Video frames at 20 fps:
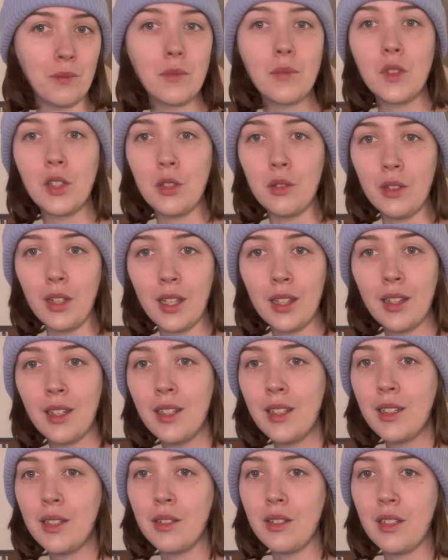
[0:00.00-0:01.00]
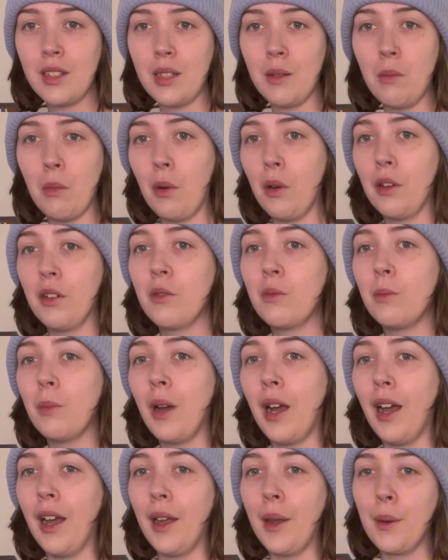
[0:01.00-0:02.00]
doing this, you'll see more of
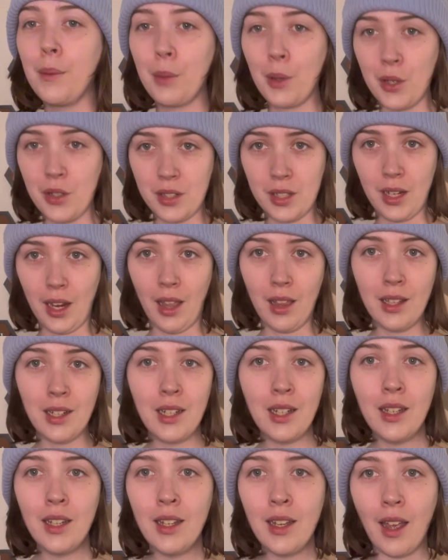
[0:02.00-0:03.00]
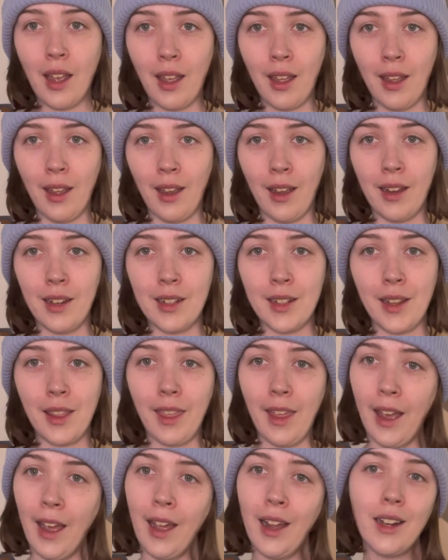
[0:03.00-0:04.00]
my personality, and
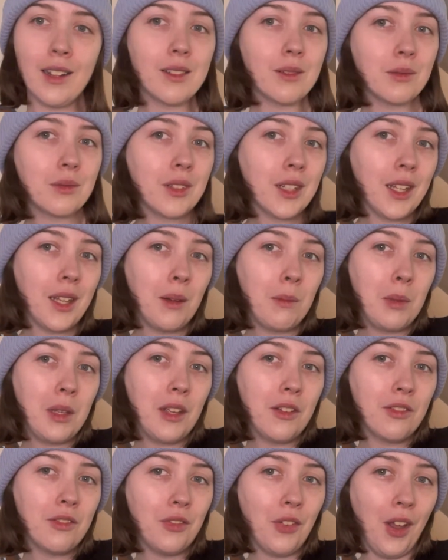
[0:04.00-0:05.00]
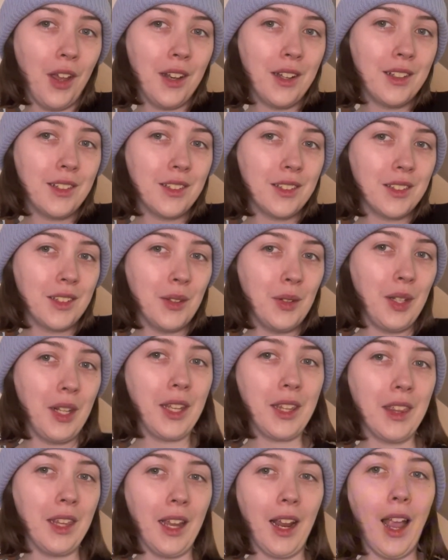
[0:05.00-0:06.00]
that can be a fun,
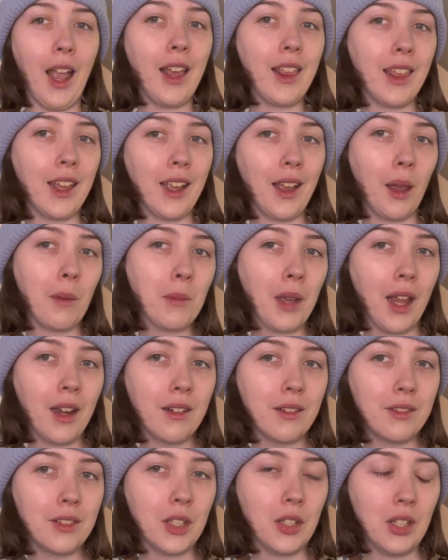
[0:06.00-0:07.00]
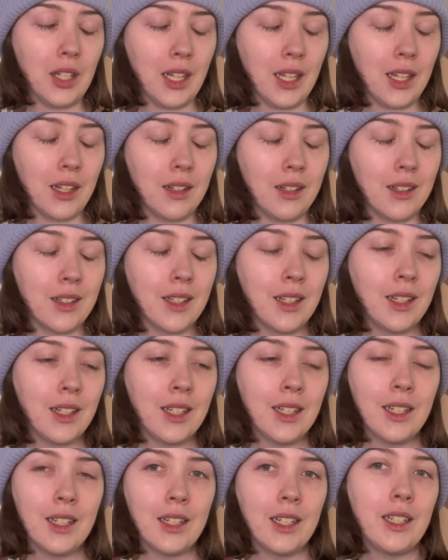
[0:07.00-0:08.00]
unique thing. I think I'm kind of unique and
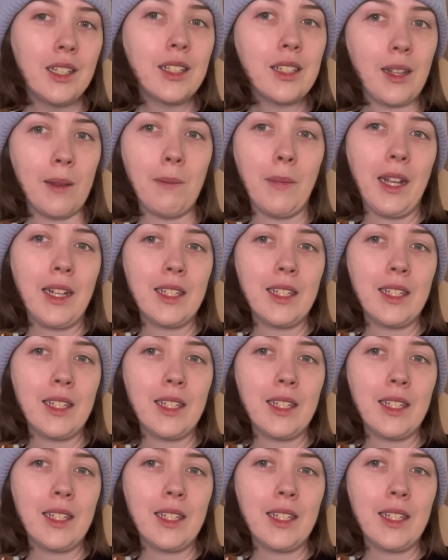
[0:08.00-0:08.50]
some might